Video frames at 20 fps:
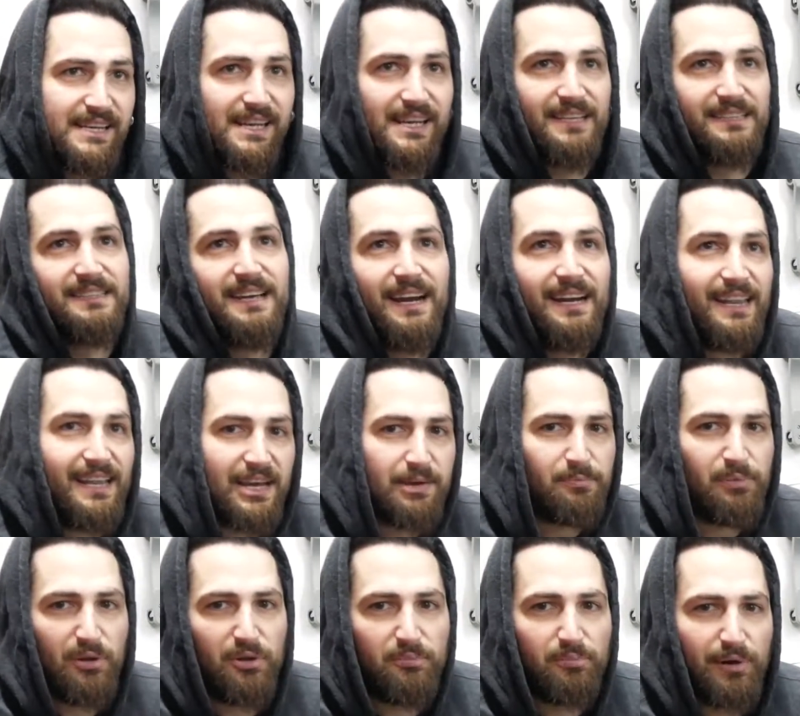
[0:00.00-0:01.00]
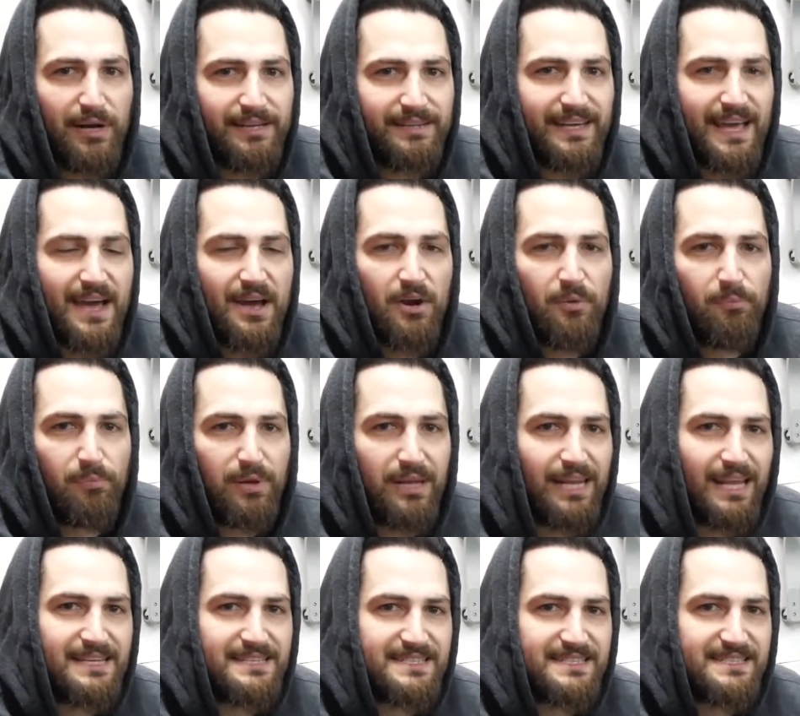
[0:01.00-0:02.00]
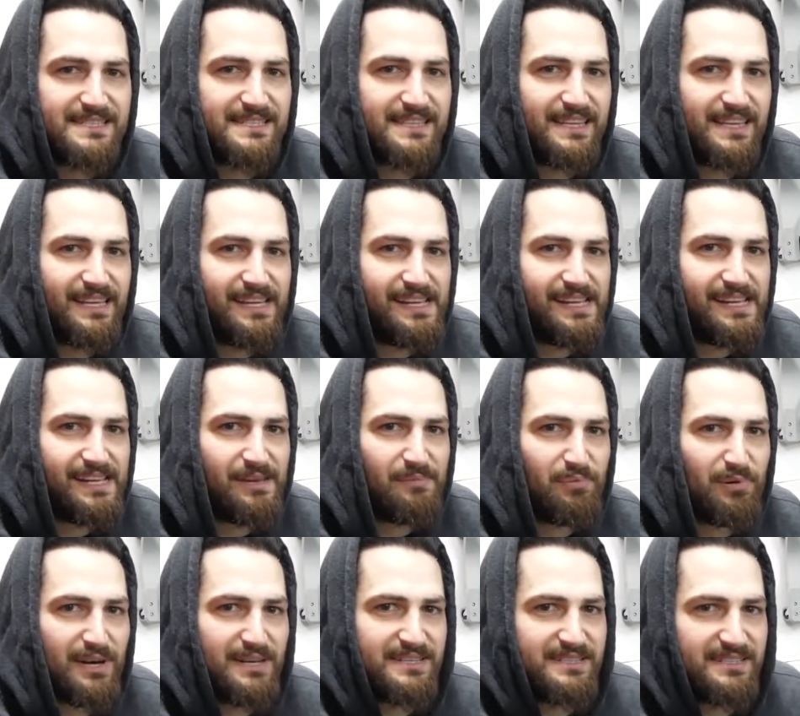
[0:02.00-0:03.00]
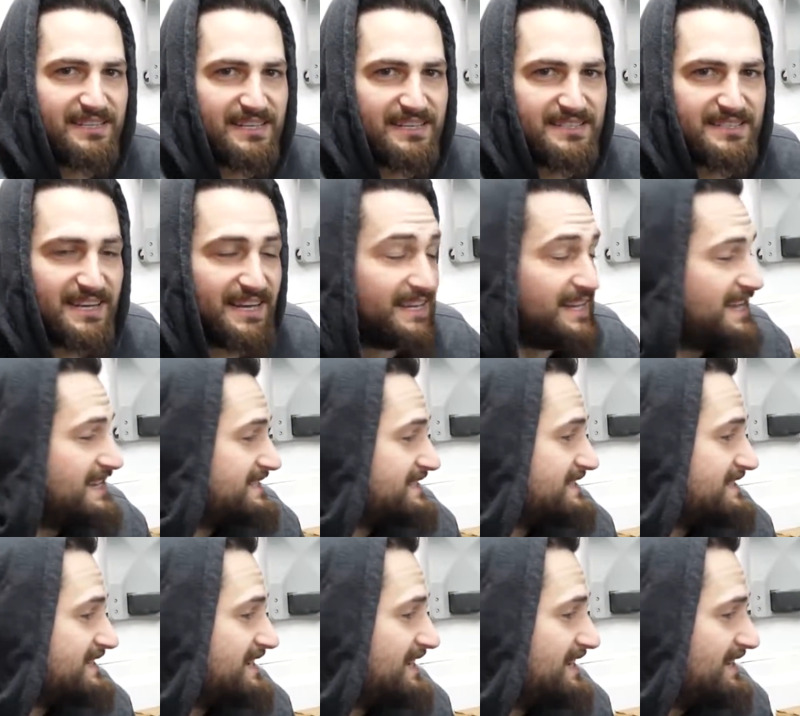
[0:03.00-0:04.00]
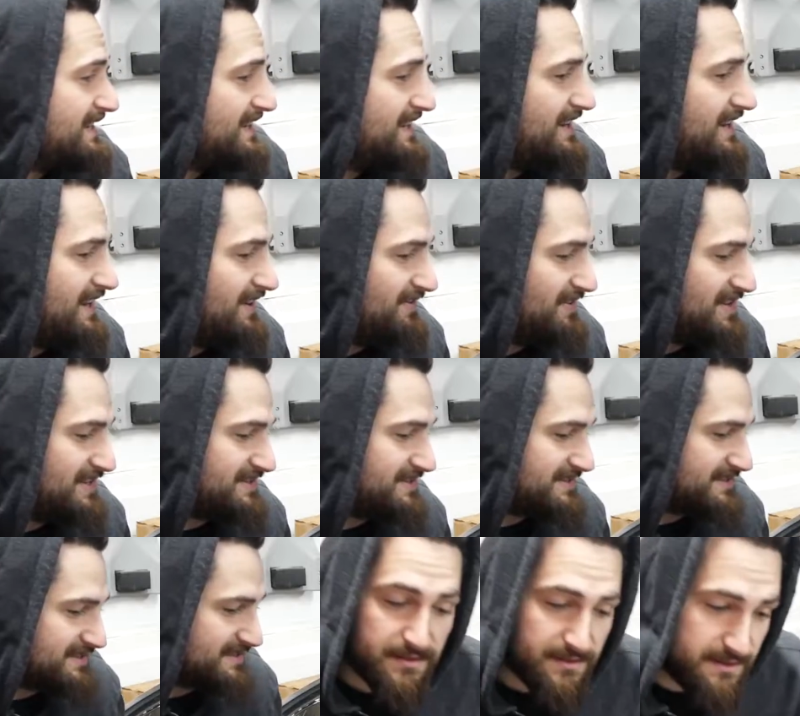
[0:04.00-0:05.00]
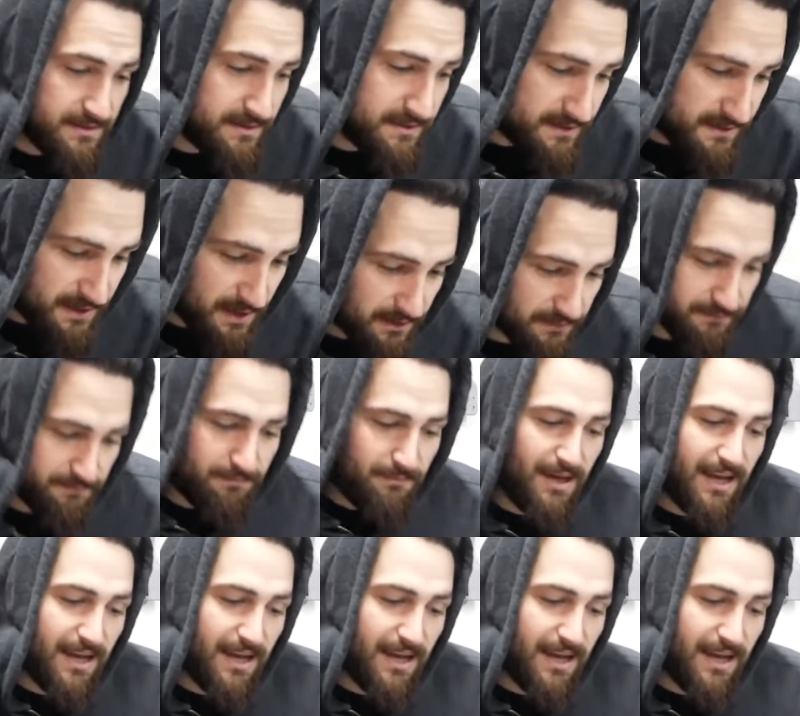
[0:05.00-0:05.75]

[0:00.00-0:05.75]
it's kind of like a build breakdown plus the price list, I guess, on this. So,